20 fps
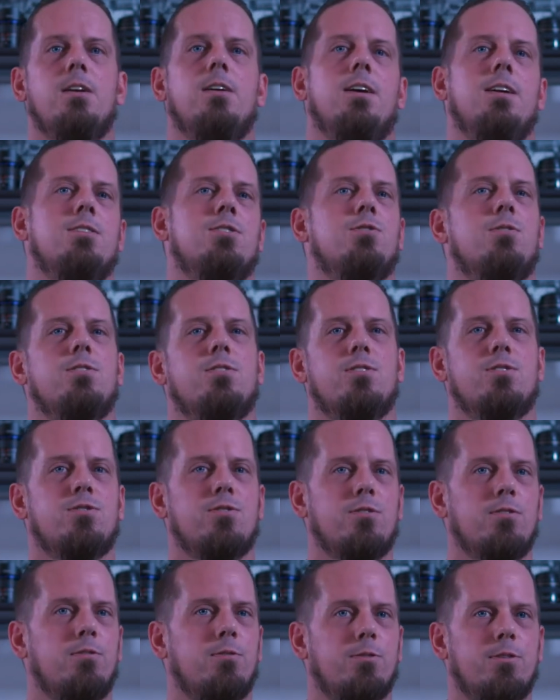And so as I
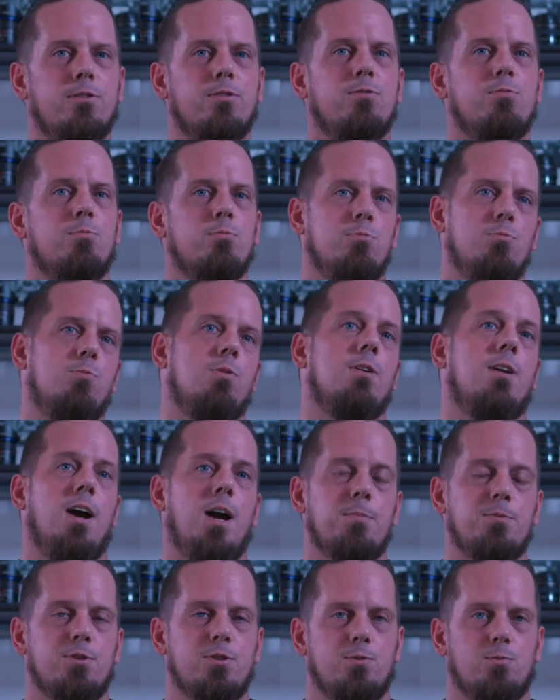started looking through what
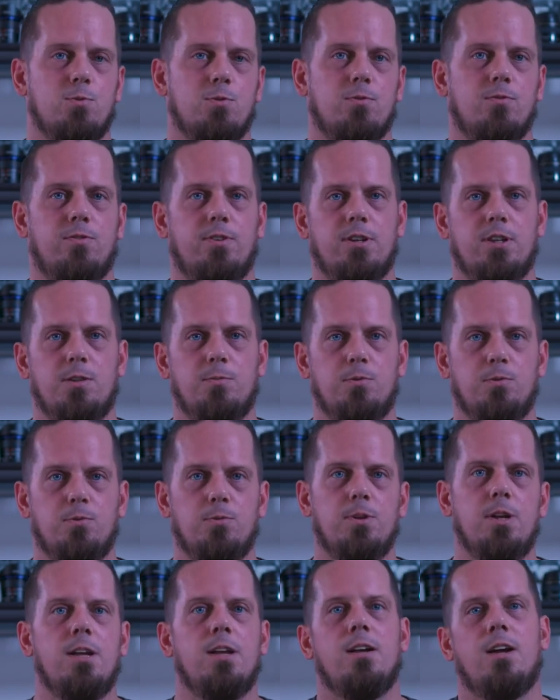options were
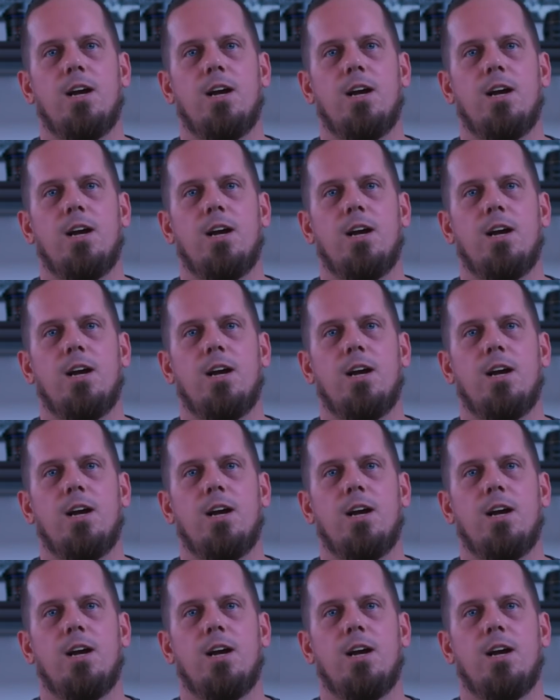available,